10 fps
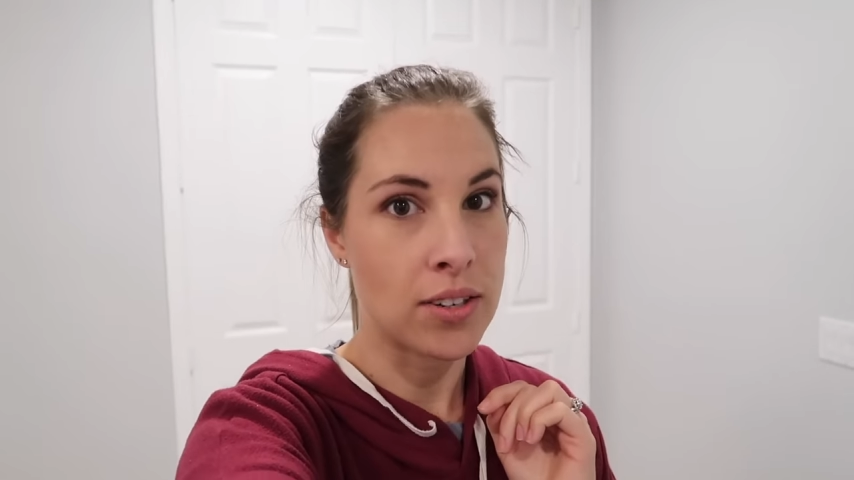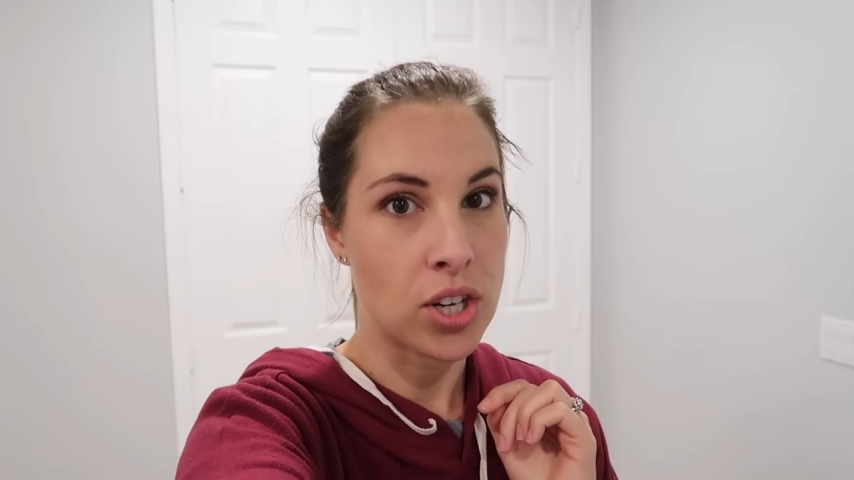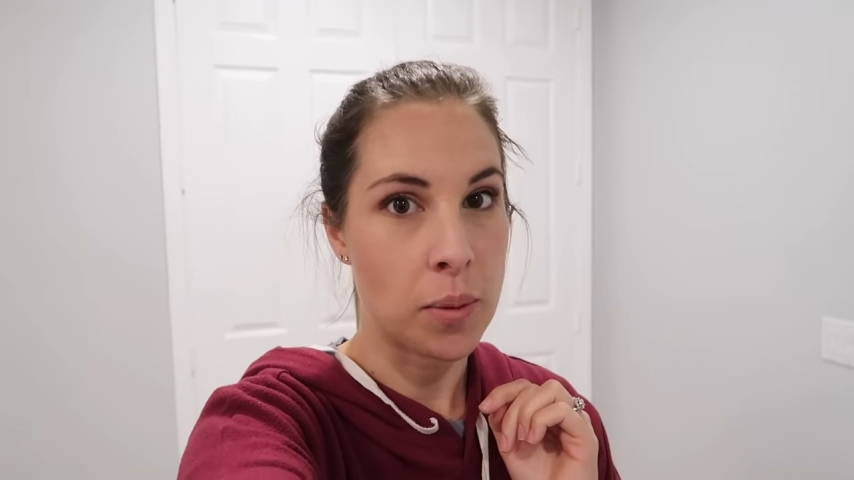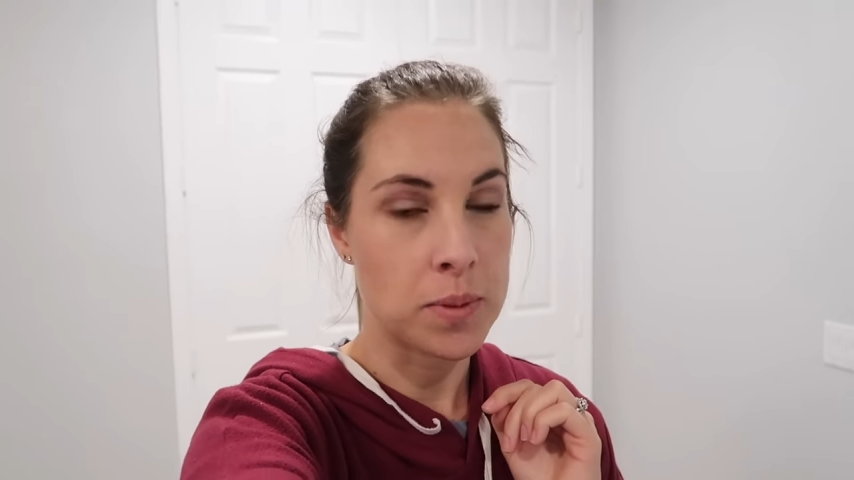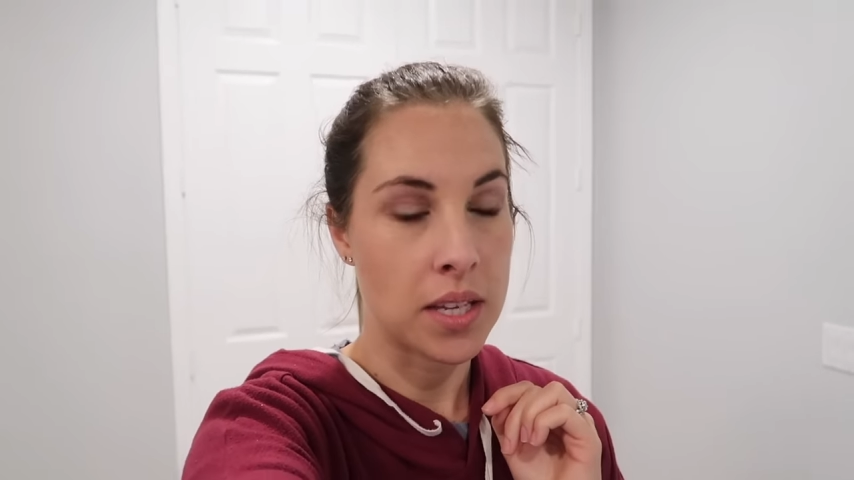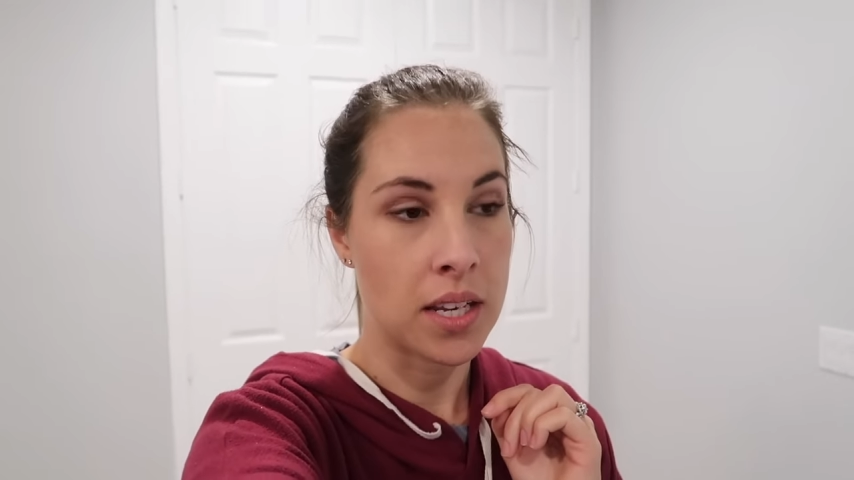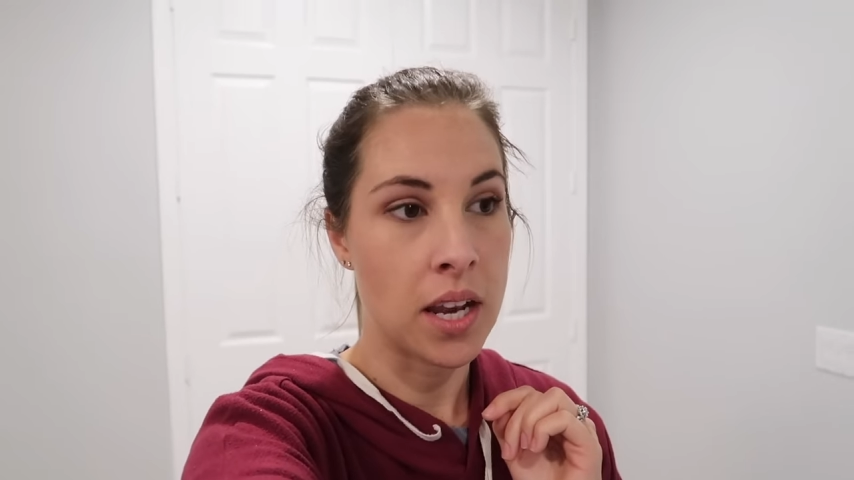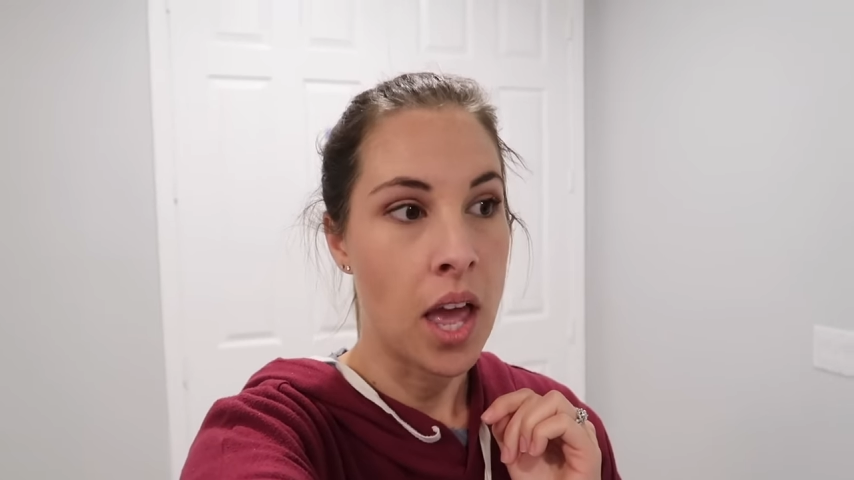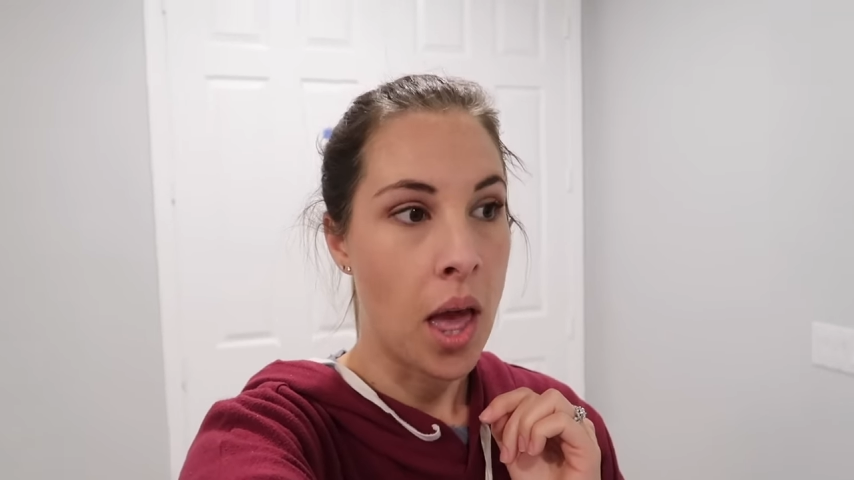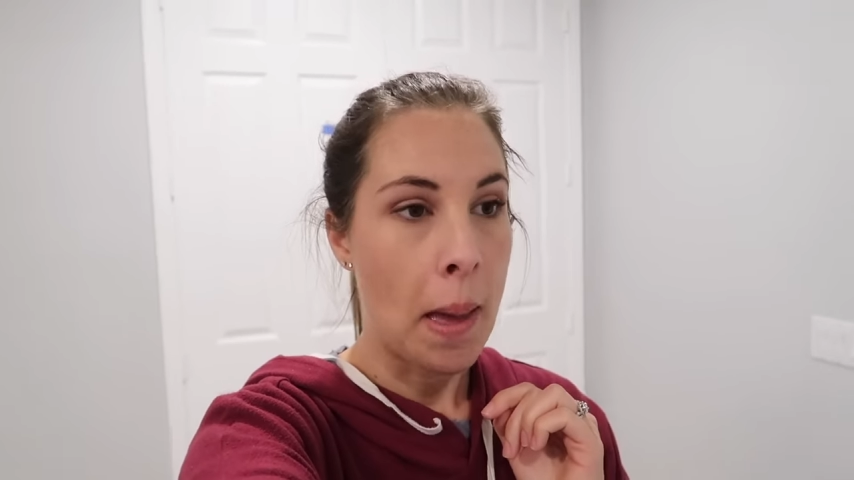drops in,
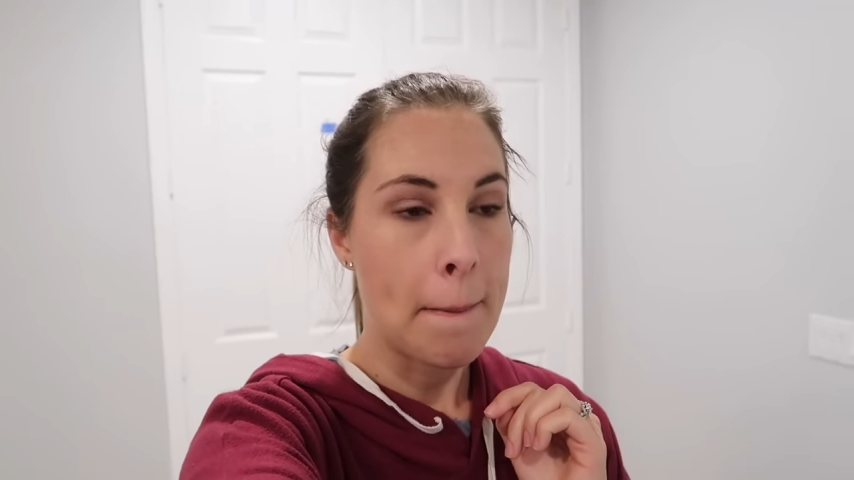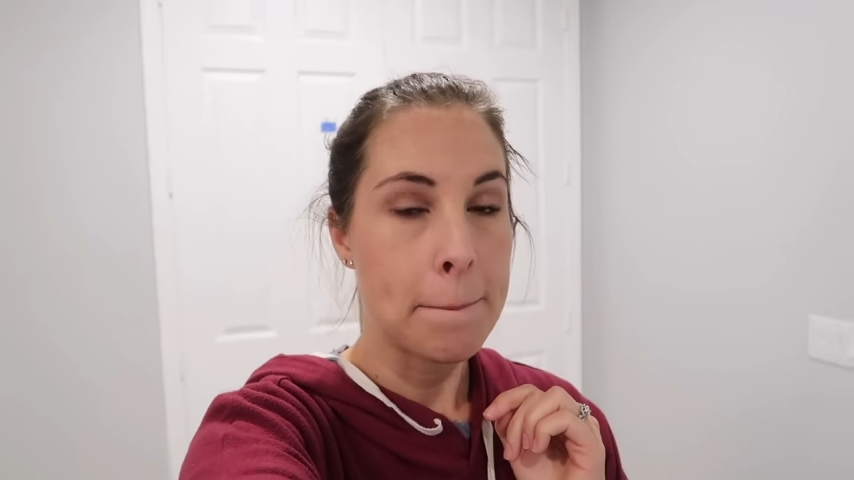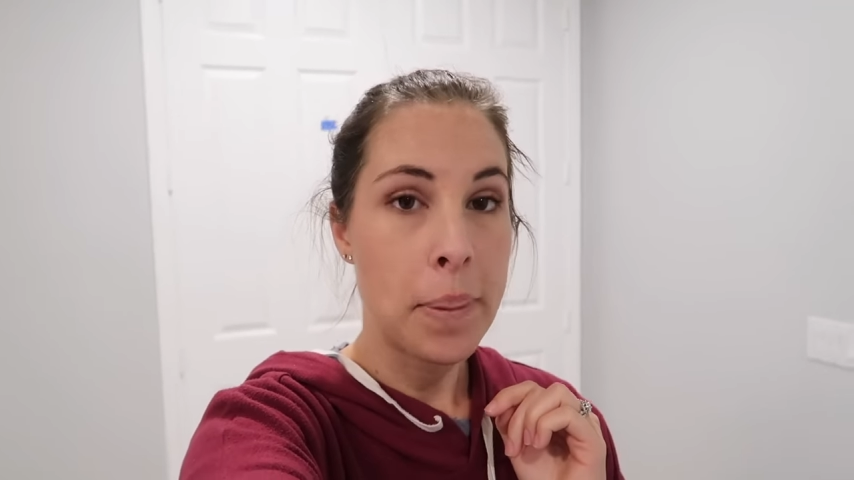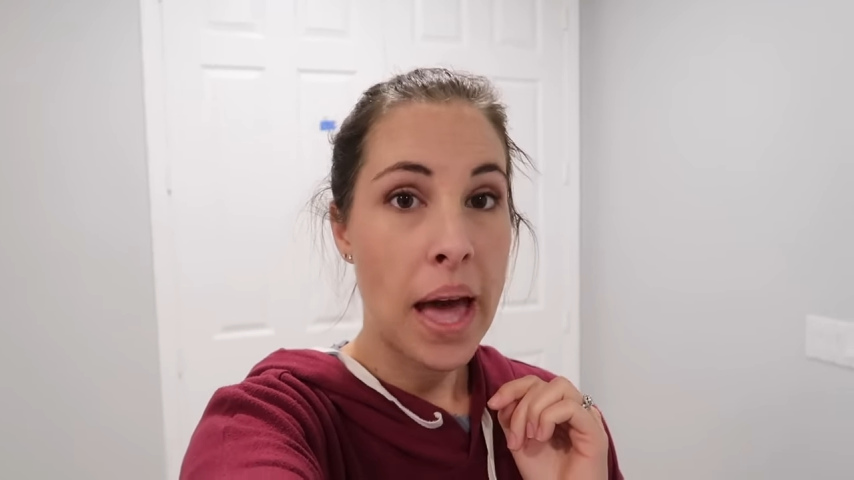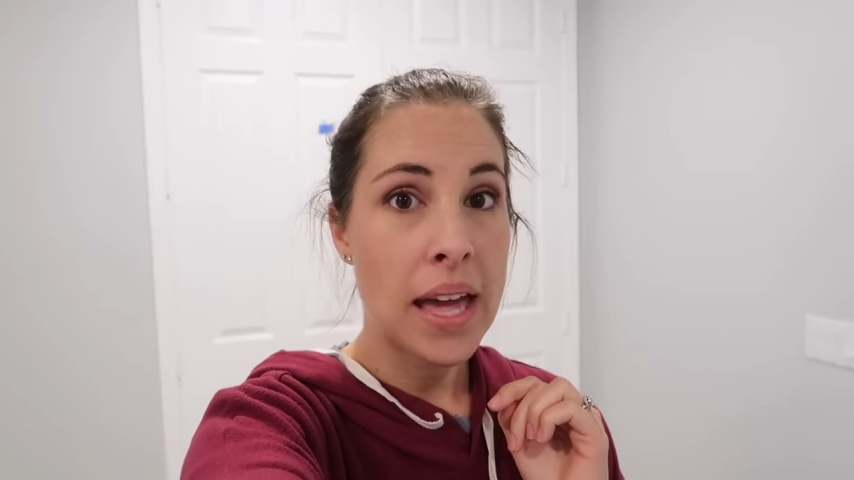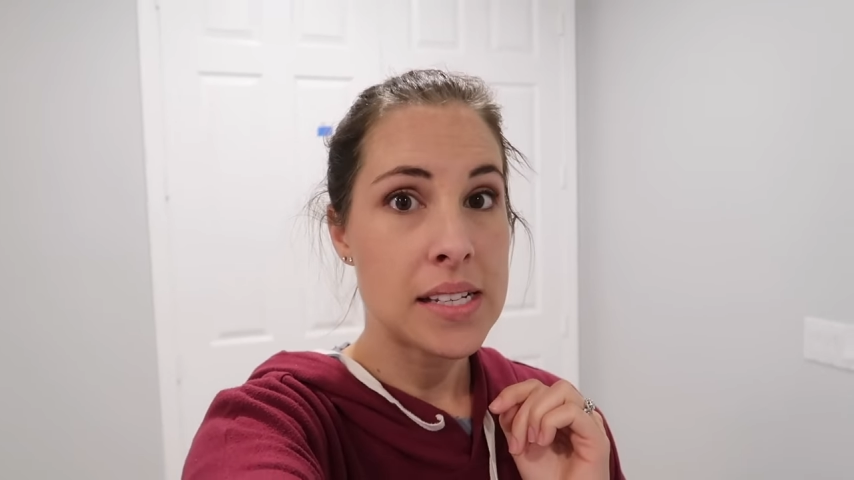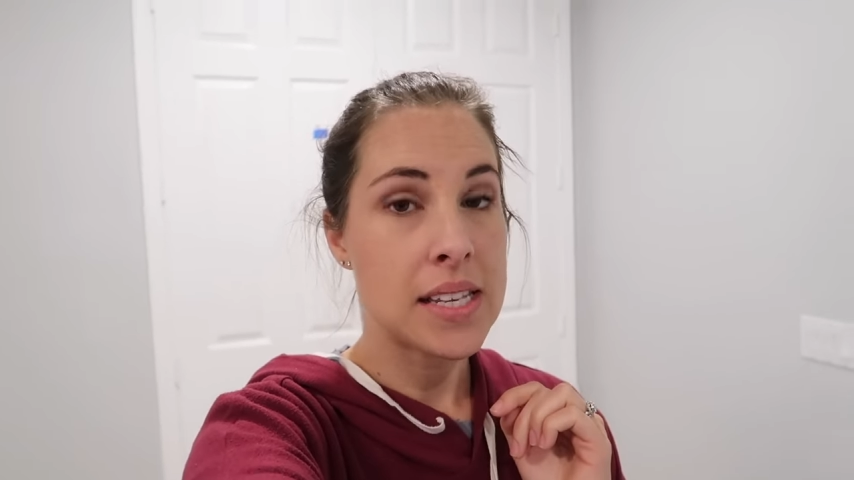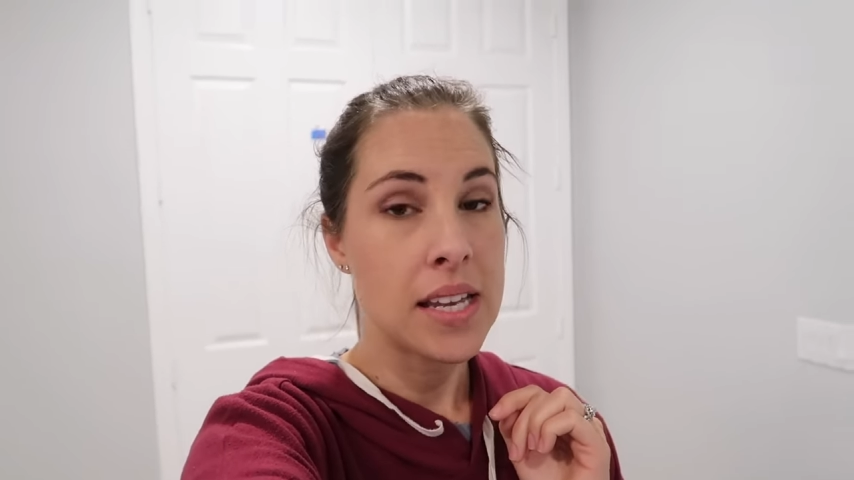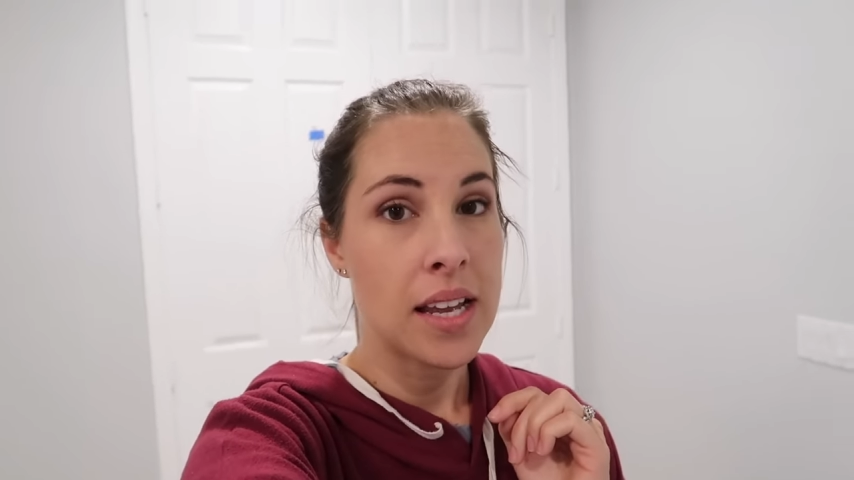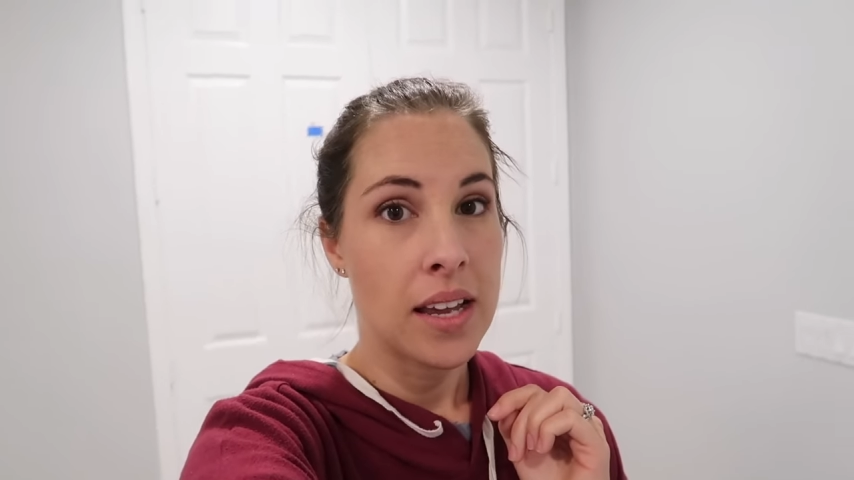
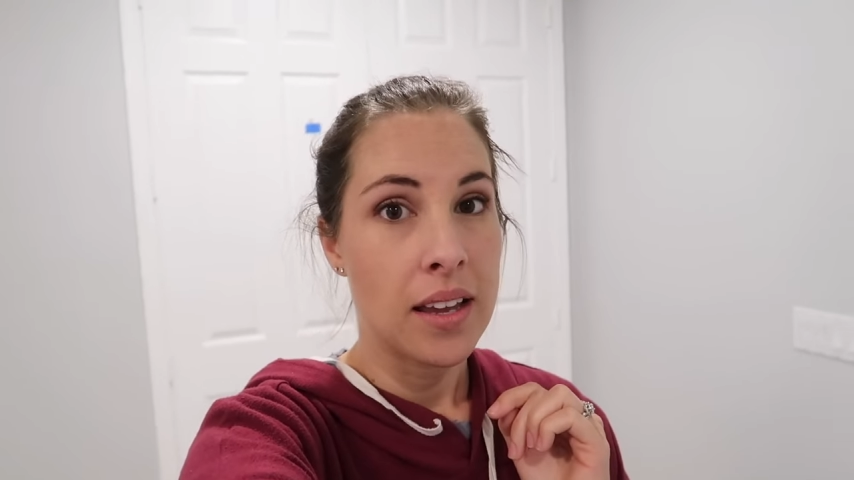but